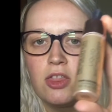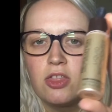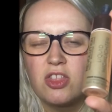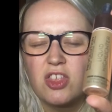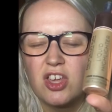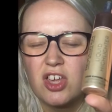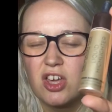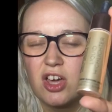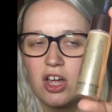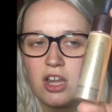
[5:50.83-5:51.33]

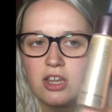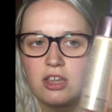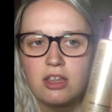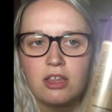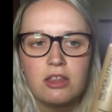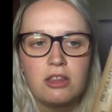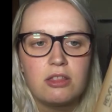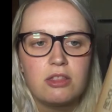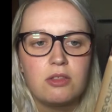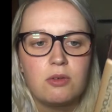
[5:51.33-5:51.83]
The
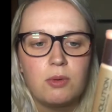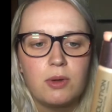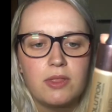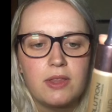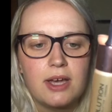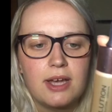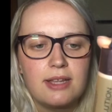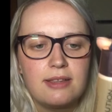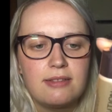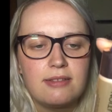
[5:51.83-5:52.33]
colour, the one
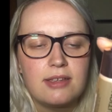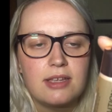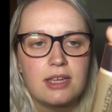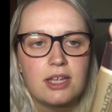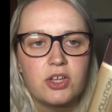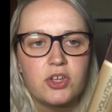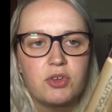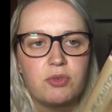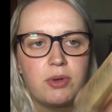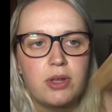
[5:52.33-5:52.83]
that I did
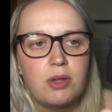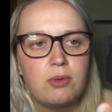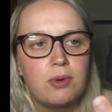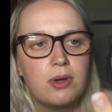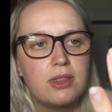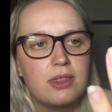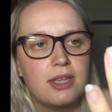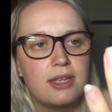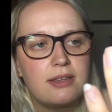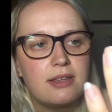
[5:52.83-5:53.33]
actually really
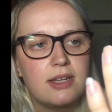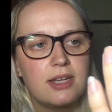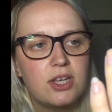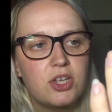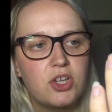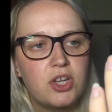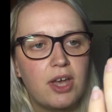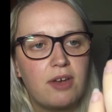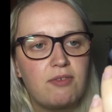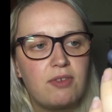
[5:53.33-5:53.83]
want, they didn't
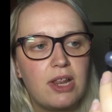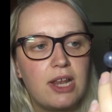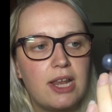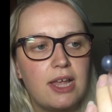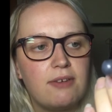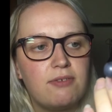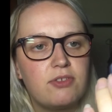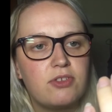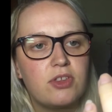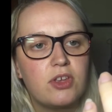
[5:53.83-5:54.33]
actually have any
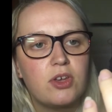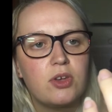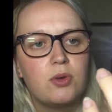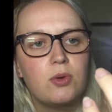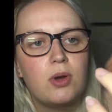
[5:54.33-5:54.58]
left, so